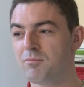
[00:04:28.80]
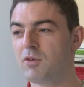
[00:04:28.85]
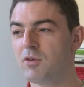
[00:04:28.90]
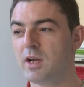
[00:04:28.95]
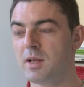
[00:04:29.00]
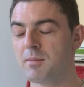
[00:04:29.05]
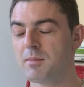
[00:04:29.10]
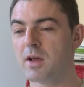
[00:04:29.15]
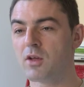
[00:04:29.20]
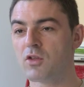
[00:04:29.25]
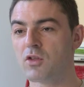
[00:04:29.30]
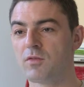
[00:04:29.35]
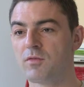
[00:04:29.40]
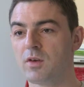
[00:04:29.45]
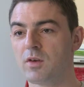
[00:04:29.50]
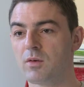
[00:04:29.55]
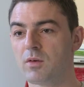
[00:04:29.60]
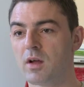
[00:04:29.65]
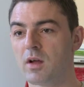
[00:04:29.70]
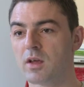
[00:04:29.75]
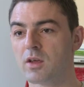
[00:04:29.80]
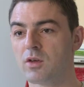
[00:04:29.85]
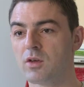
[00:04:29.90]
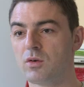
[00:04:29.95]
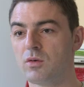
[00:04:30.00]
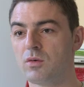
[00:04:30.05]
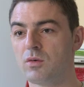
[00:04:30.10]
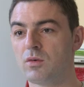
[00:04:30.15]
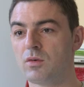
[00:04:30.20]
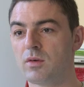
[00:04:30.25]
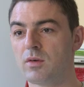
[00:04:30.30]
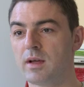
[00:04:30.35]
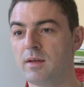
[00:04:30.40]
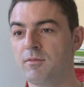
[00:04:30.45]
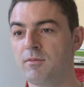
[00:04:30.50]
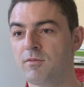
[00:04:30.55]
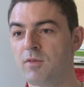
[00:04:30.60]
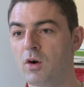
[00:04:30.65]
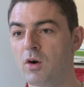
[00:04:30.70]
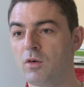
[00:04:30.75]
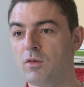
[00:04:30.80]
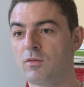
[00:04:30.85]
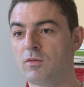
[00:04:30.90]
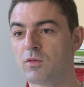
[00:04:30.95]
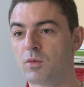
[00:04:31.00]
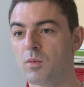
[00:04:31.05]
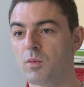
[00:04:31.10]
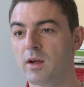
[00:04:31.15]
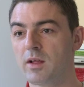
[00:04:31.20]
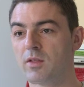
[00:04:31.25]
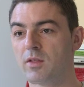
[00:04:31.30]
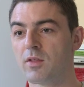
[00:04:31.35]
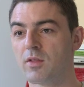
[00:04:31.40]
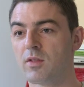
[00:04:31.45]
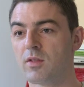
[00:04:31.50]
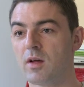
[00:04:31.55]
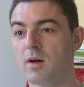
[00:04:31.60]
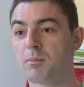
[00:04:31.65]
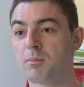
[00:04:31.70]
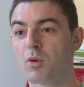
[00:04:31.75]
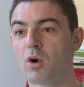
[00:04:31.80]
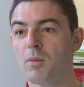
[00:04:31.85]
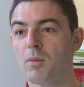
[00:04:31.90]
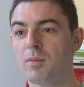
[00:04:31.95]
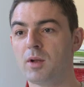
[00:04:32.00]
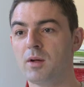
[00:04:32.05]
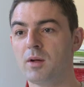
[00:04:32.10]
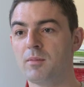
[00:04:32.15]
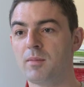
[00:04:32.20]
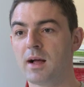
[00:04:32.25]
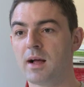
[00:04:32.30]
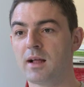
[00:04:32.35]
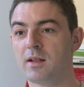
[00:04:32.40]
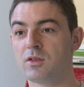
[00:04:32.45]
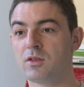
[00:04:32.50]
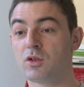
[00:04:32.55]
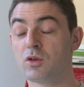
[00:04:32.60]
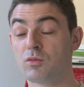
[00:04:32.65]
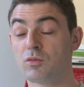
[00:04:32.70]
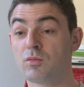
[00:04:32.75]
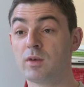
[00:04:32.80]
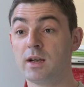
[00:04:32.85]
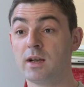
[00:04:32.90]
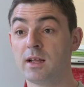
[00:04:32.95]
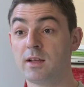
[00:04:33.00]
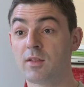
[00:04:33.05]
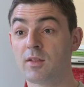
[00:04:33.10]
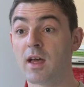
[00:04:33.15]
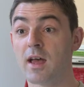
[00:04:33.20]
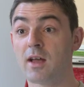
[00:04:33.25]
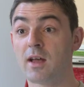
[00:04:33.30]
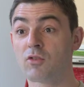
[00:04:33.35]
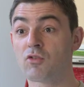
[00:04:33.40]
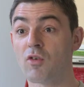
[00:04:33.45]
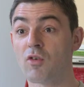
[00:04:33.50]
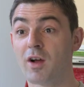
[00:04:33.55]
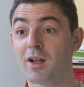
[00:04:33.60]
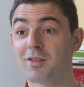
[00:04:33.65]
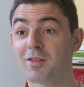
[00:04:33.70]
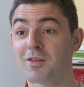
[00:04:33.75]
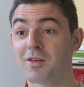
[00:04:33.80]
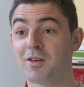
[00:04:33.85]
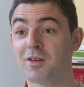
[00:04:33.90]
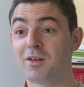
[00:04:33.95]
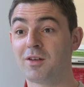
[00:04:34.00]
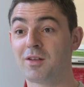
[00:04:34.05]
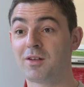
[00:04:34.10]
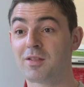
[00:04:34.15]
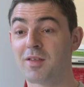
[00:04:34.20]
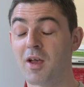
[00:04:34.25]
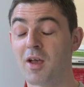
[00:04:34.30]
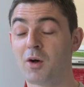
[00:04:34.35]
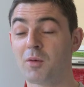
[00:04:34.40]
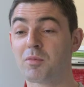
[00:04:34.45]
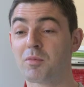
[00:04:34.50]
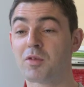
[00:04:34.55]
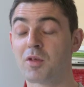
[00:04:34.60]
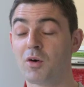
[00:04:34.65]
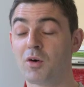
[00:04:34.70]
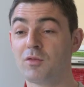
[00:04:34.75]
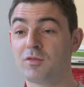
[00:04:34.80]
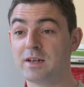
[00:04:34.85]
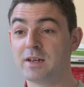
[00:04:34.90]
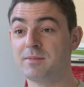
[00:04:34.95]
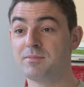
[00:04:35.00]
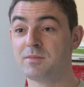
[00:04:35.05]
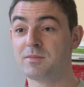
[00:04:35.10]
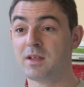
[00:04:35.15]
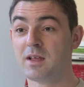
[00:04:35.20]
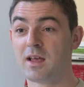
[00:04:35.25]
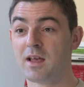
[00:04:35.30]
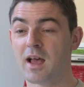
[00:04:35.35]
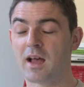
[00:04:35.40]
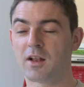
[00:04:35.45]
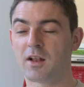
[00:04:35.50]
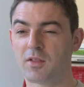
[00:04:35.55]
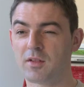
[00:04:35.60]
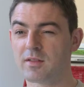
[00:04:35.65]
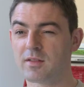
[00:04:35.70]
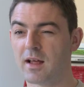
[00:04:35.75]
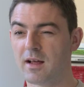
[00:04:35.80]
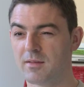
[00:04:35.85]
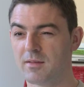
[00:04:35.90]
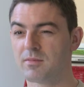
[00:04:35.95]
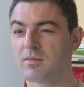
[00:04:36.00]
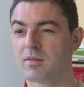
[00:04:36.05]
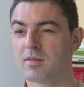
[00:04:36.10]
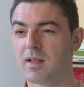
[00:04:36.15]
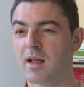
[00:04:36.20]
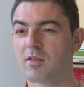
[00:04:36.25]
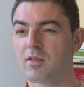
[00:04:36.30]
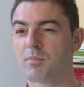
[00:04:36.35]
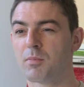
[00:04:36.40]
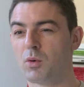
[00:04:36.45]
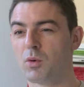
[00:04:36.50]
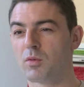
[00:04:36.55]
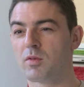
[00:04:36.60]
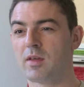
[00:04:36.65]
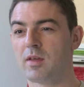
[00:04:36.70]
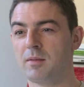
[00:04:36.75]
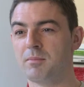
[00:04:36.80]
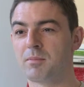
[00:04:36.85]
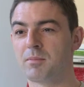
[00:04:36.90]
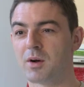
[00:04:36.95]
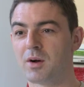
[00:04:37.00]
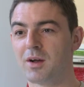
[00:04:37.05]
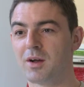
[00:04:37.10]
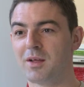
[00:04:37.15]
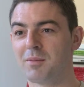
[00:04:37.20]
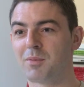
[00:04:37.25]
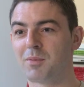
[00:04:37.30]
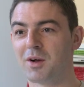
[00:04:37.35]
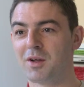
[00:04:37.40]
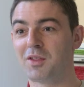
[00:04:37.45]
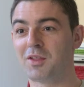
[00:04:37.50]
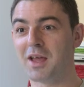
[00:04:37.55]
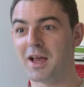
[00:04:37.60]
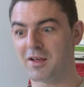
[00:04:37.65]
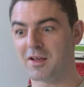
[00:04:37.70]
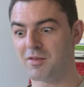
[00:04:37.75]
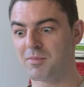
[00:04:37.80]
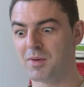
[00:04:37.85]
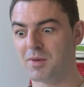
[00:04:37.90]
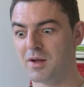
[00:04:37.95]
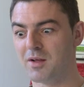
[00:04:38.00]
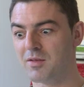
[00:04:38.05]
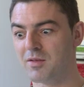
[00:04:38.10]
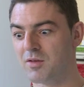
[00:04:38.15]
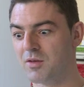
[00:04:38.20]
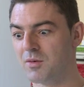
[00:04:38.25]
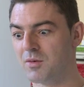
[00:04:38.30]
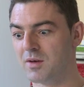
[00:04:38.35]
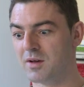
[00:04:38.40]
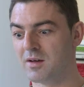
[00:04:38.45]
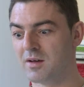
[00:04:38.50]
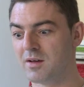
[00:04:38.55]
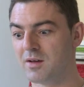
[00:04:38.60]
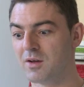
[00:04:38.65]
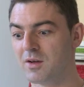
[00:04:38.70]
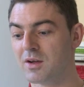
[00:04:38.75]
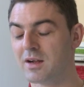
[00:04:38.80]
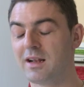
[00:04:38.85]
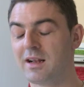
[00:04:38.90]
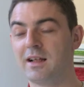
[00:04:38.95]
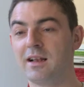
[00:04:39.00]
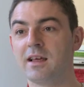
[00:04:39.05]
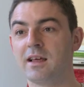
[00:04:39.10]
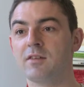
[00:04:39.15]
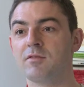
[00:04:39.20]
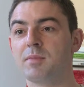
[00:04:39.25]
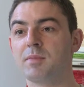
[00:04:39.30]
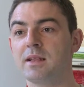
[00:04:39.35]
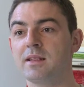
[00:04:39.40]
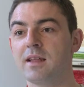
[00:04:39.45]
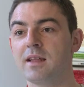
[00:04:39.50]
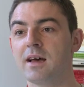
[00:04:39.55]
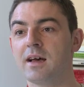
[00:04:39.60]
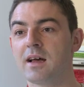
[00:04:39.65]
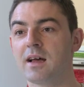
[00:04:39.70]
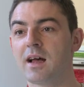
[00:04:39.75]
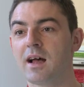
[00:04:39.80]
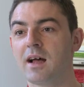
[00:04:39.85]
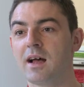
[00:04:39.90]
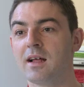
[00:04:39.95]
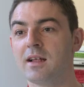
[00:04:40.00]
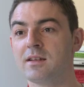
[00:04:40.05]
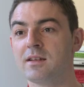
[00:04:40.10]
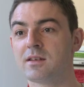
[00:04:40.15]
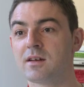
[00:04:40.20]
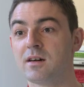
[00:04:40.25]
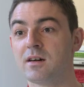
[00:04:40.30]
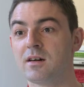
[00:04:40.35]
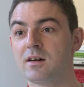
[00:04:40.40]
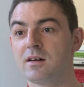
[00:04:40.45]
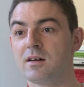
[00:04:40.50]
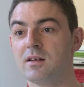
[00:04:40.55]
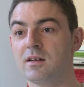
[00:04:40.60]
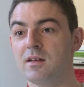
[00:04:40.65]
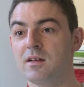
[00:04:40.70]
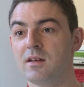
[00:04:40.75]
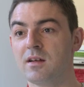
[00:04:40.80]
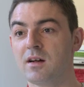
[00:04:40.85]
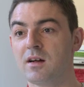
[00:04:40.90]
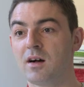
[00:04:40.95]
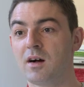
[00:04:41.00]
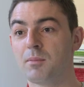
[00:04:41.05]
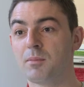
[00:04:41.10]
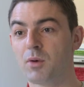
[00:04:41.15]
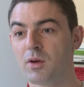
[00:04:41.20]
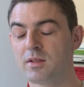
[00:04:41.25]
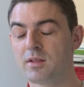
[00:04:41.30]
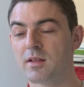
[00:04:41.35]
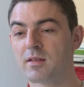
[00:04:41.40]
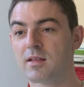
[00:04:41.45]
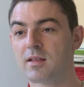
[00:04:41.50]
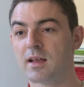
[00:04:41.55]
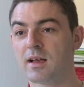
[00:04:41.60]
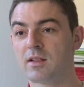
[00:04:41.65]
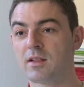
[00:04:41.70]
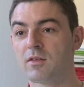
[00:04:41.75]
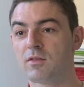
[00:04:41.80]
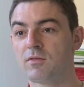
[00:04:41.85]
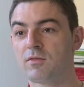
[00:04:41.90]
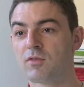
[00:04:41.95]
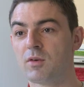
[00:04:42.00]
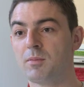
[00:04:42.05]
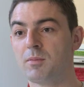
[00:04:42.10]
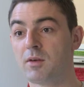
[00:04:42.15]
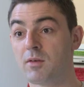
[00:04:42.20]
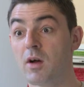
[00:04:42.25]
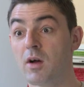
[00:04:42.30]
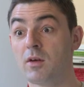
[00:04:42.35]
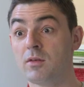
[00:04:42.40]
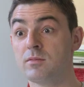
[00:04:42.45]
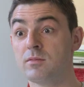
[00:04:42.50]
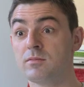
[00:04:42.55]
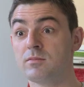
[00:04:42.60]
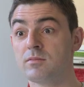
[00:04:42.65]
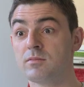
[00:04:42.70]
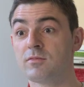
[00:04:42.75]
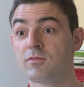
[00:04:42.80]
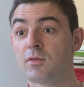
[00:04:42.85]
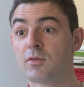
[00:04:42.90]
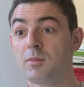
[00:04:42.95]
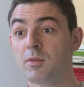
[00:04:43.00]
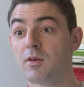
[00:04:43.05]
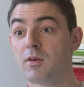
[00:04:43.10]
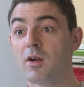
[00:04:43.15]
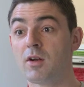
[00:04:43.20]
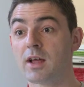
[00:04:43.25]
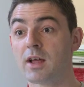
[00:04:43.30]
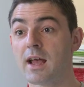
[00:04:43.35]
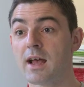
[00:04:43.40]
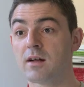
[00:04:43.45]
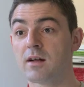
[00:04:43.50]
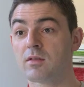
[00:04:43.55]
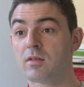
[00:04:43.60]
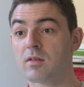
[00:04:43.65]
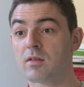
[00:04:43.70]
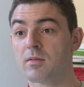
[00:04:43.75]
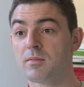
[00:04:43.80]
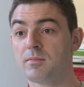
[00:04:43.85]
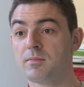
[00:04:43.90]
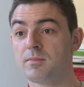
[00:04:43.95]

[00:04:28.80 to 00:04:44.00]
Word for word: really makes you feel like you're involved with a problem and you're really there trying to, to help solve it. And I think that that's brought in by, by the experts who, are, who clearly have been there and are, are putting this together from their own, from their own accounts.